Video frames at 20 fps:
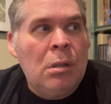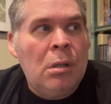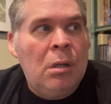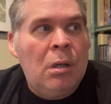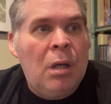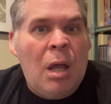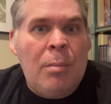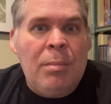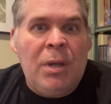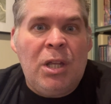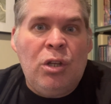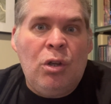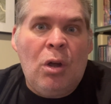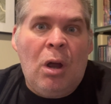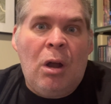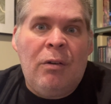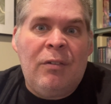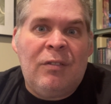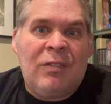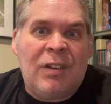I mean, you
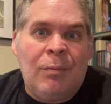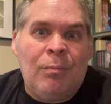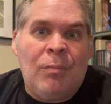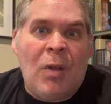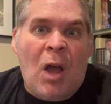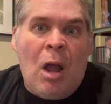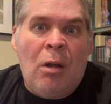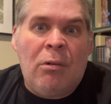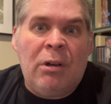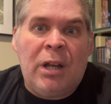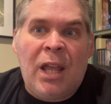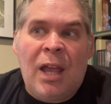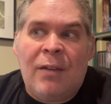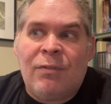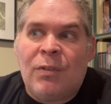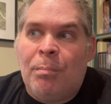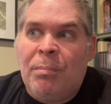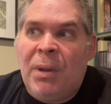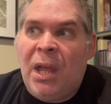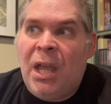already have
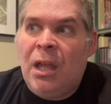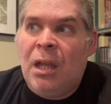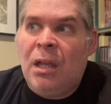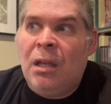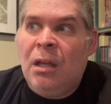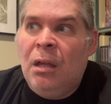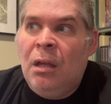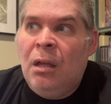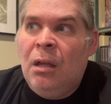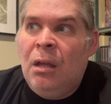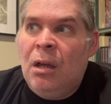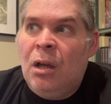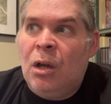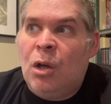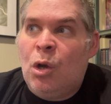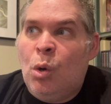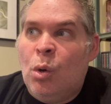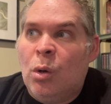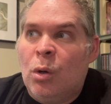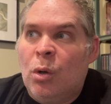to pay a
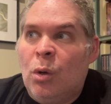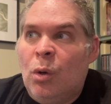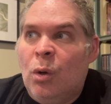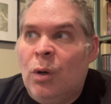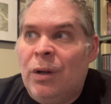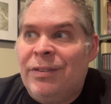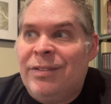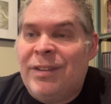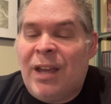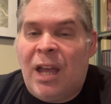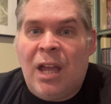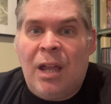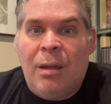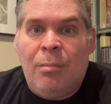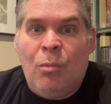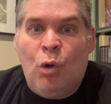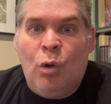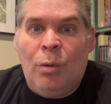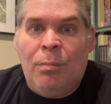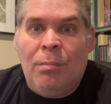quarter or a
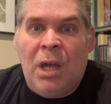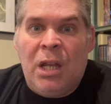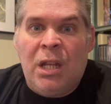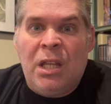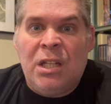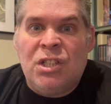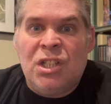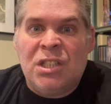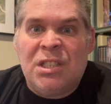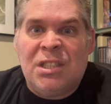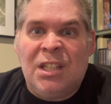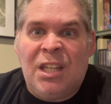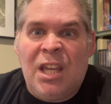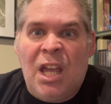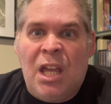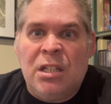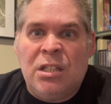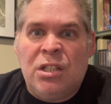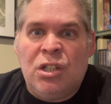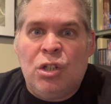dime or money just to
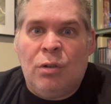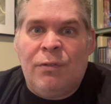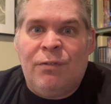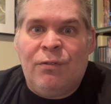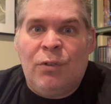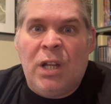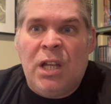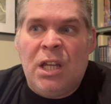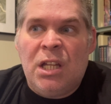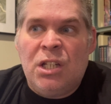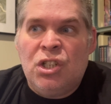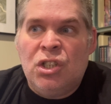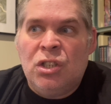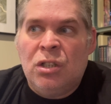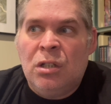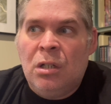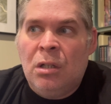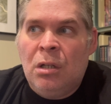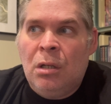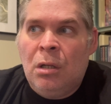get into your fridge.
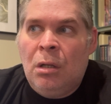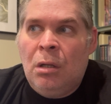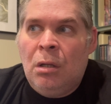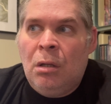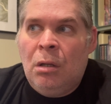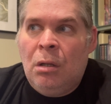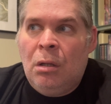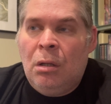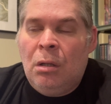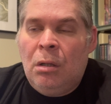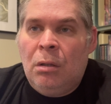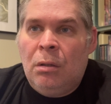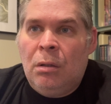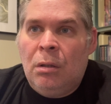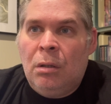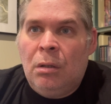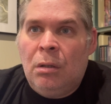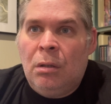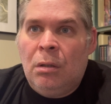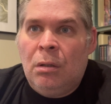
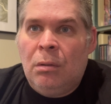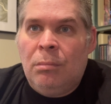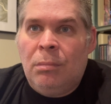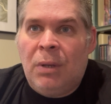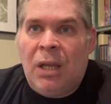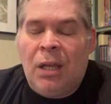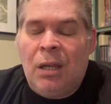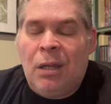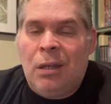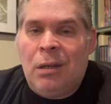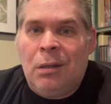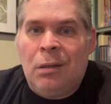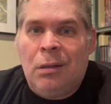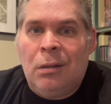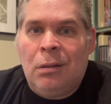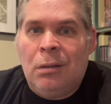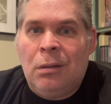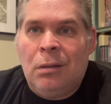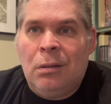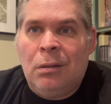Man,
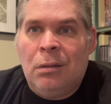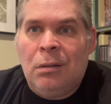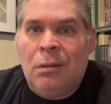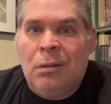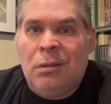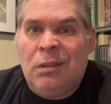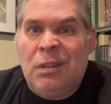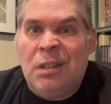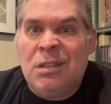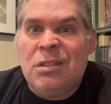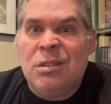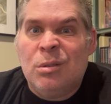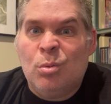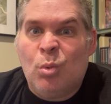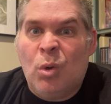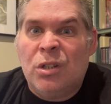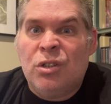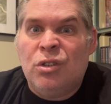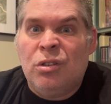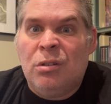they just
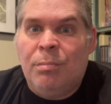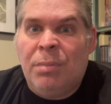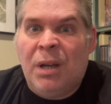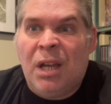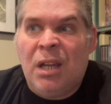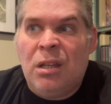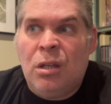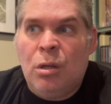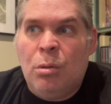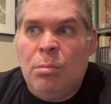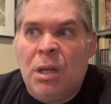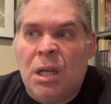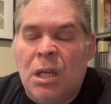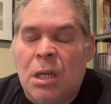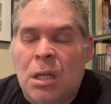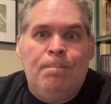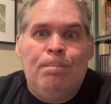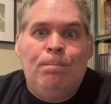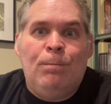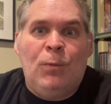want you to buy
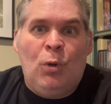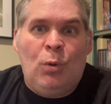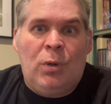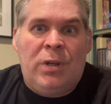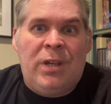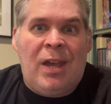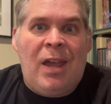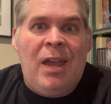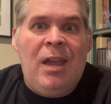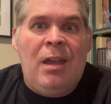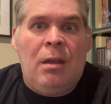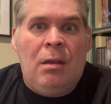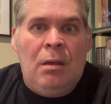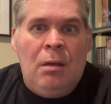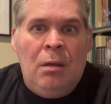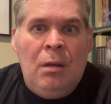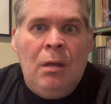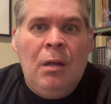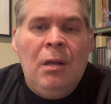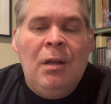Ubik. Okay,
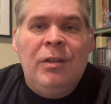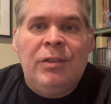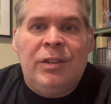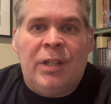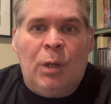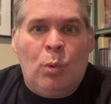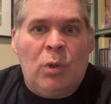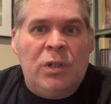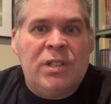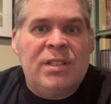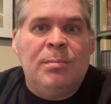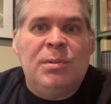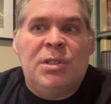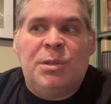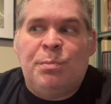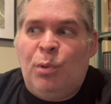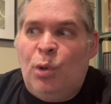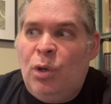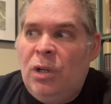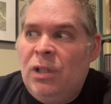there were some
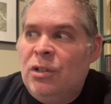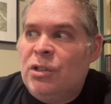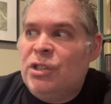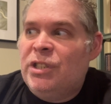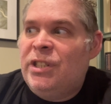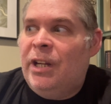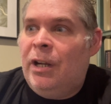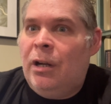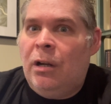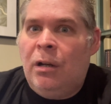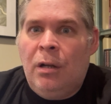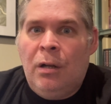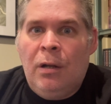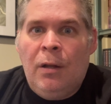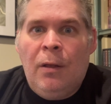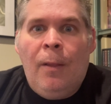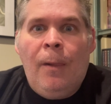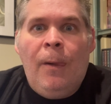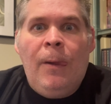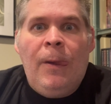spoilers there.
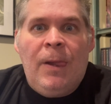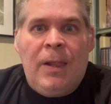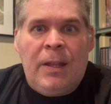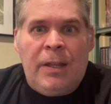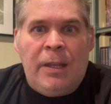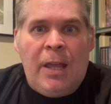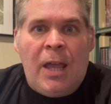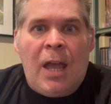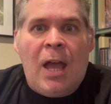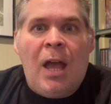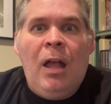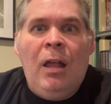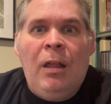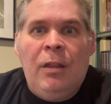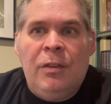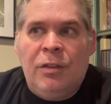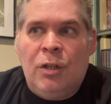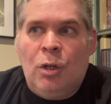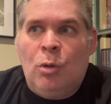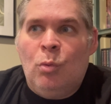Yeah,
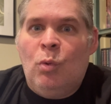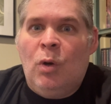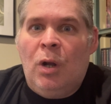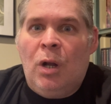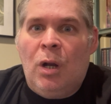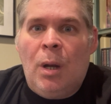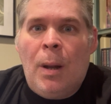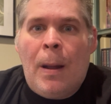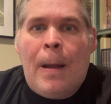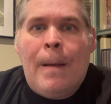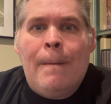there were.